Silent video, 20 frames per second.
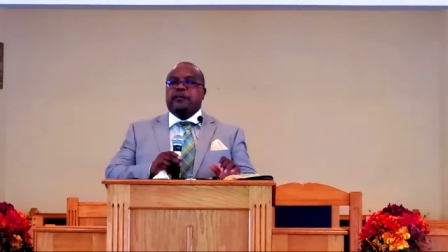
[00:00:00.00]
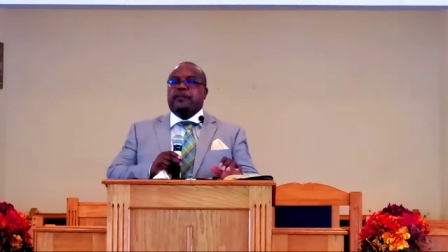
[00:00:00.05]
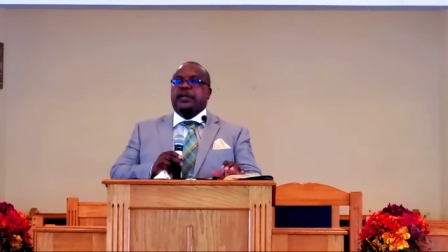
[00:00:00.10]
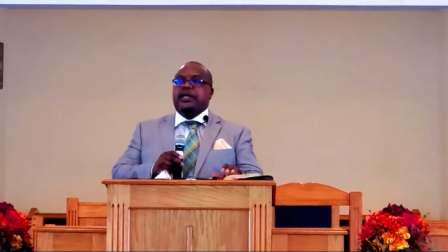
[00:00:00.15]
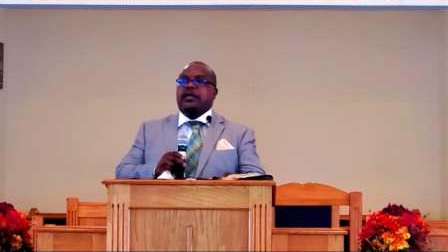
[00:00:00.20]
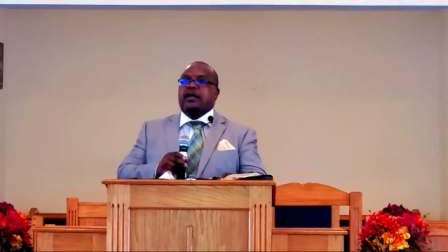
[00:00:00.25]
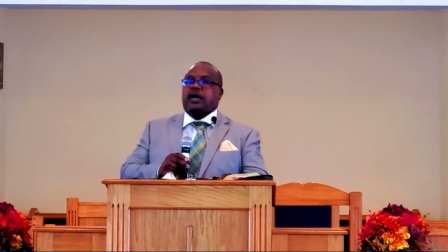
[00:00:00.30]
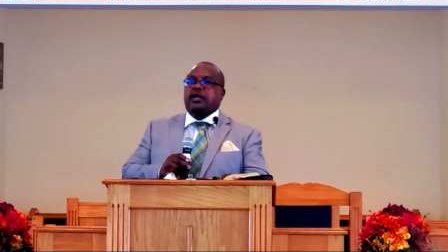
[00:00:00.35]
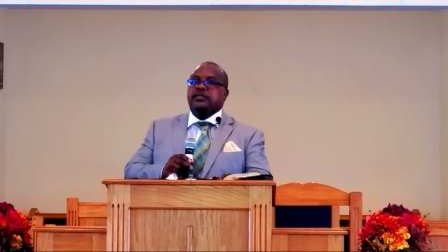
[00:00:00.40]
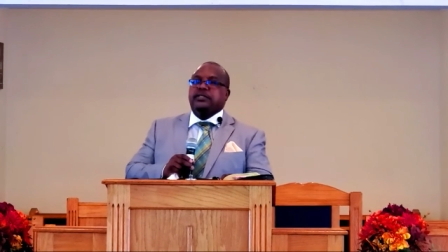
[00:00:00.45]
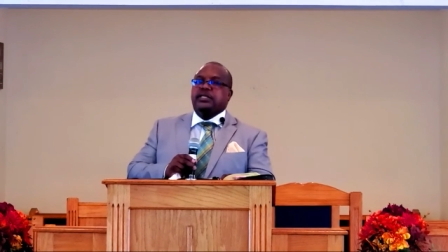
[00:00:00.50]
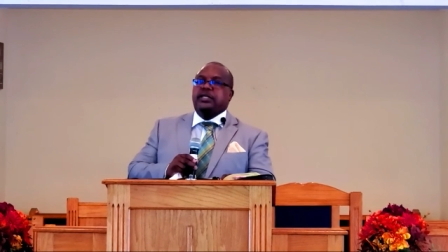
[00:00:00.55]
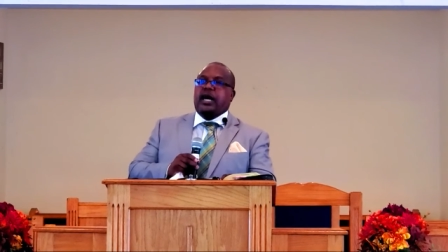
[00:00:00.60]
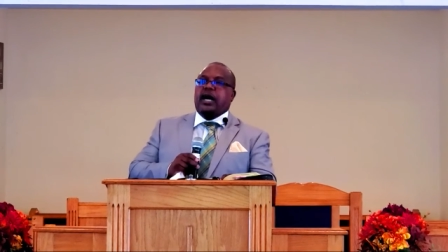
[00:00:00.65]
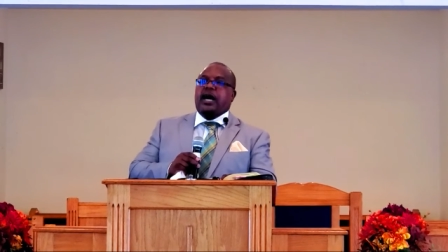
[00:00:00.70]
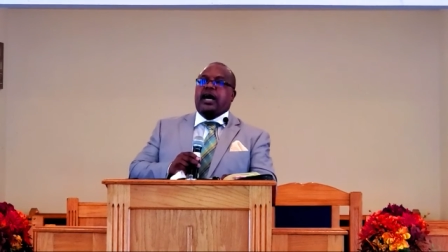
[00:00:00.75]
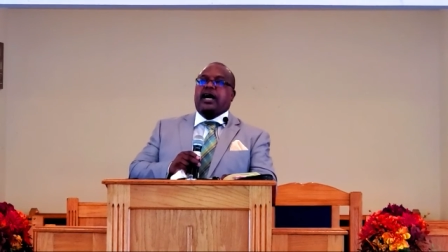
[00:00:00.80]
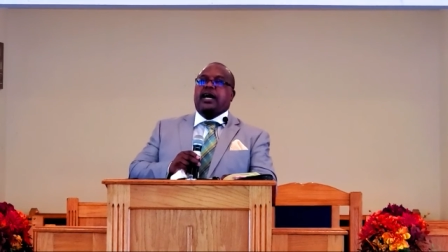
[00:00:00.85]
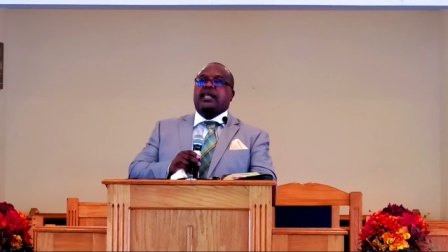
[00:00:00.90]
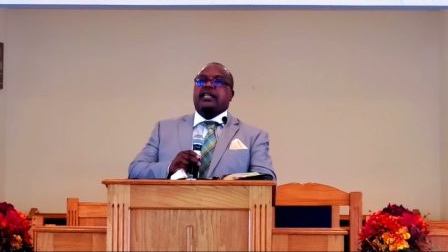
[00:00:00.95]
because
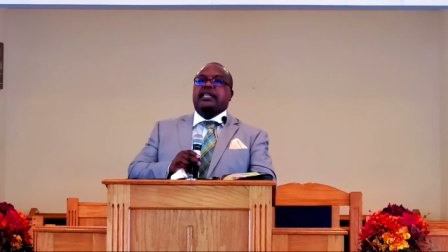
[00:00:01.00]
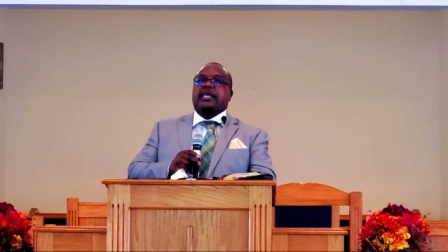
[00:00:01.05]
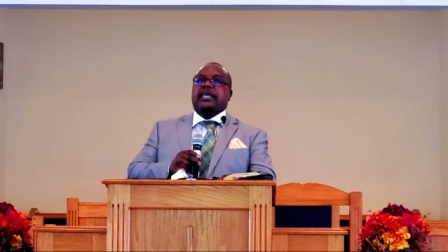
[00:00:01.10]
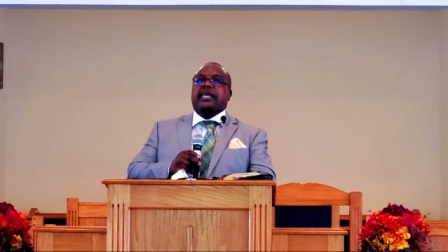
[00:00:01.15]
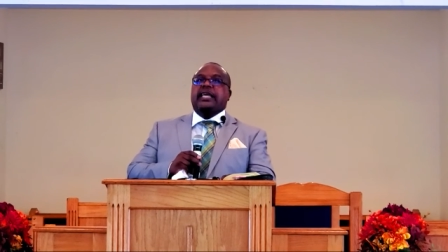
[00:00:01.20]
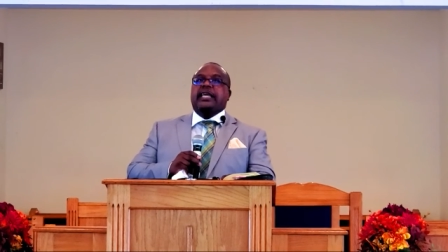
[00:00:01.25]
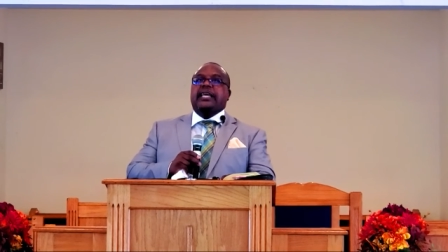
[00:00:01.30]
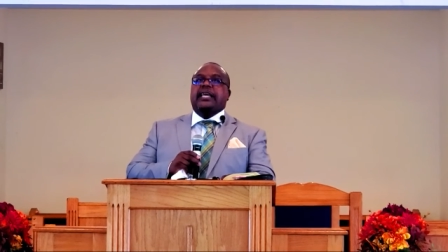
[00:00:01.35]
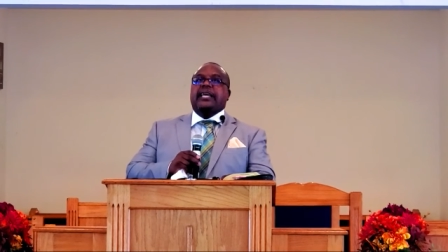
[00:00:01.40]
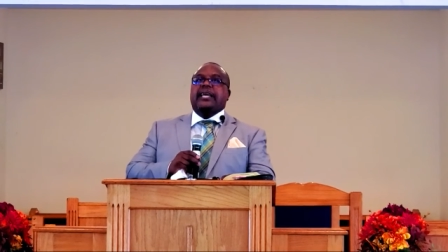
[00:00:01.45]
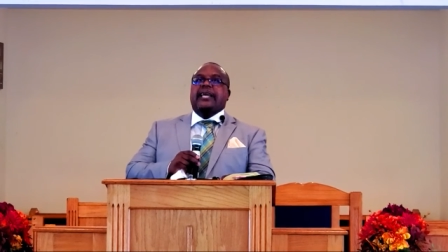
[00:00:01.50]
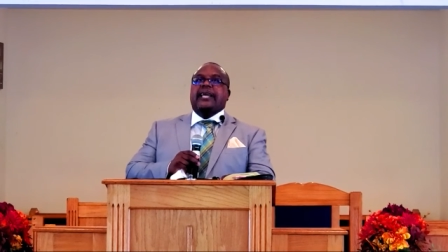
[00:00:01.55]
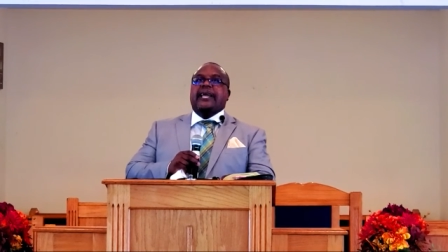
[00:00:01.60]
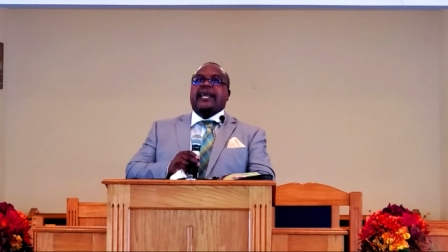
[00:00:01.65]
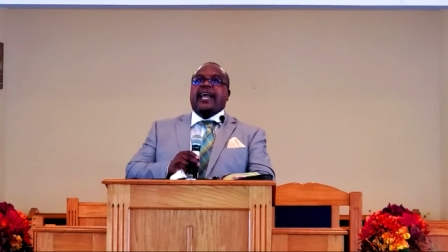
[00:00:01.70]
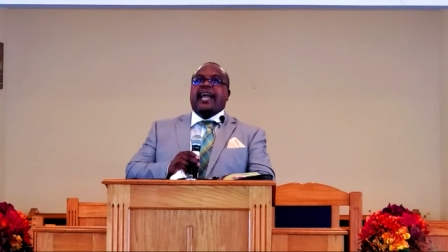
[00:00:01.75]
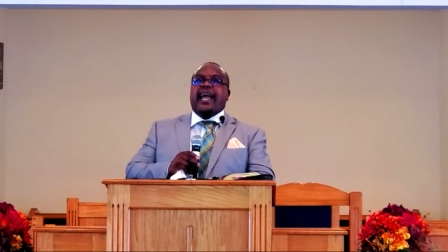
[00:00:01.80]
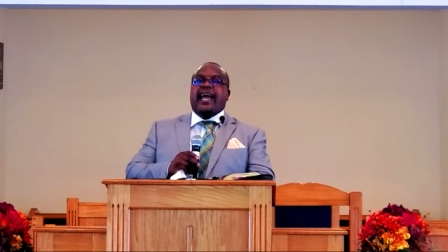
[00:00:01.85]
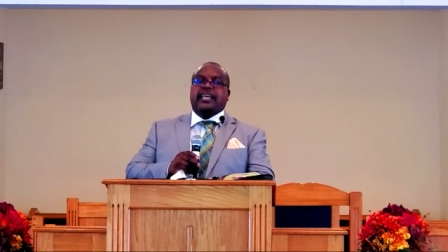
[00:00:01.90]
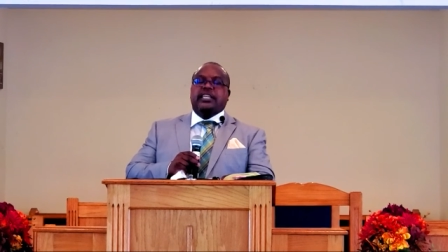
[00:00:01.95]
God
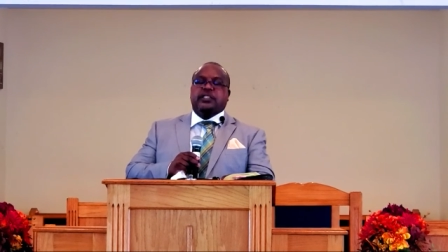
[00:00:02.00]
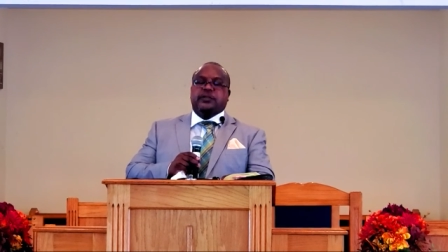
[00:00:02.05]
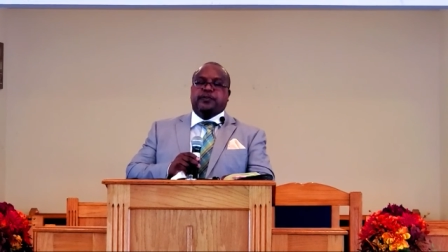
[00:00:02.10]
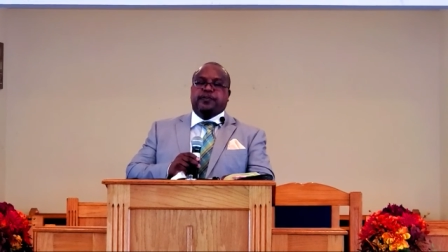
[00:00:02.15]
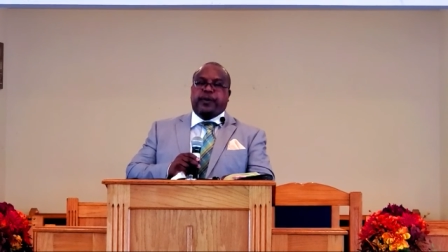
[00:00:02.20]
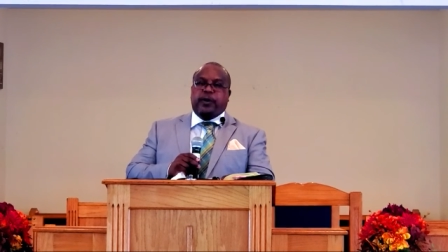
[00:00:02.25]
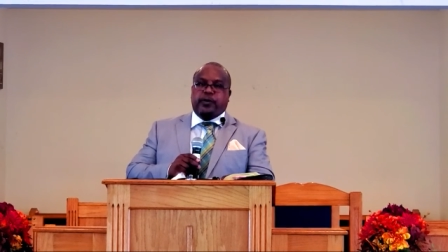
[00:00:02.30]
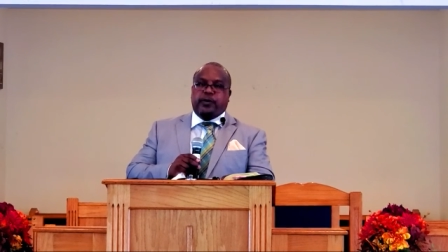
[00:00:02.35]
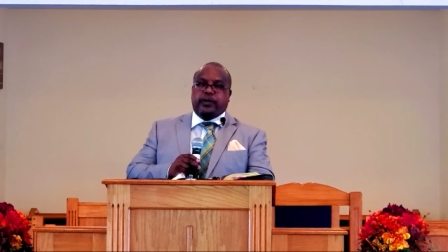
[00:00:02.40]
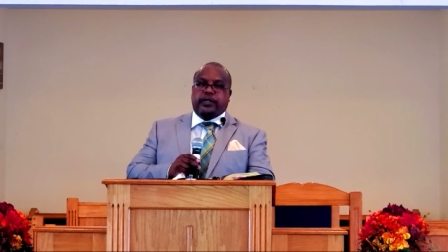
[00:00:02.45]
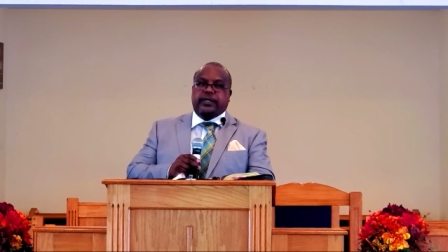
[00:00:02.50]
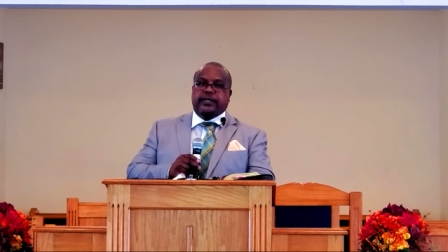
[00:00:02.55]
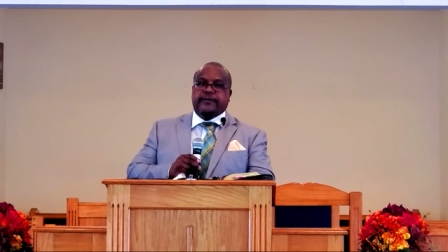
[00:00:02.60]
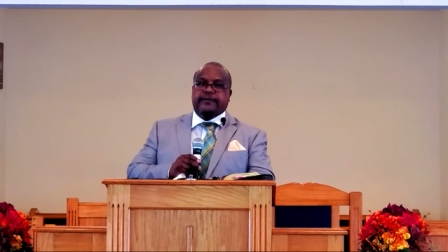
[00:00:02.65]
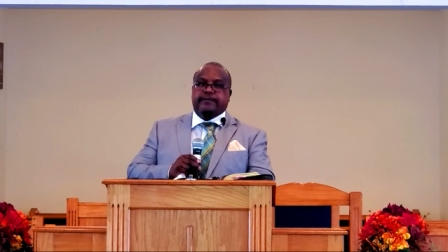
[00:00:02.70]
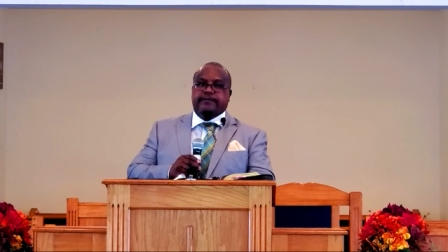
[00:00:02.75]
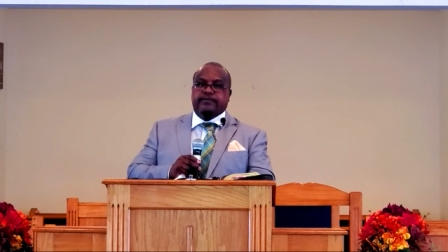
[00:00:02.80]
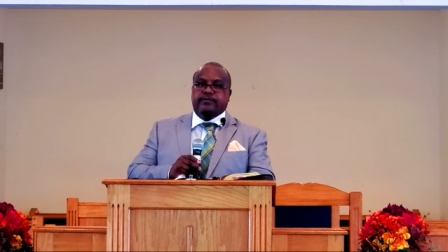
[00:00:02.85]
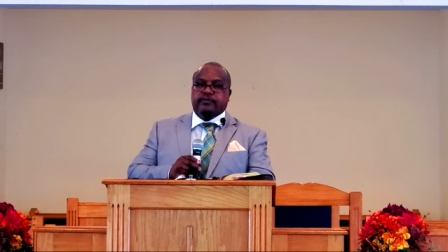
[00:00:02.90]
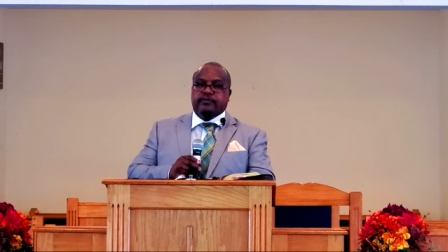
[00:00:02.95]
has spoken.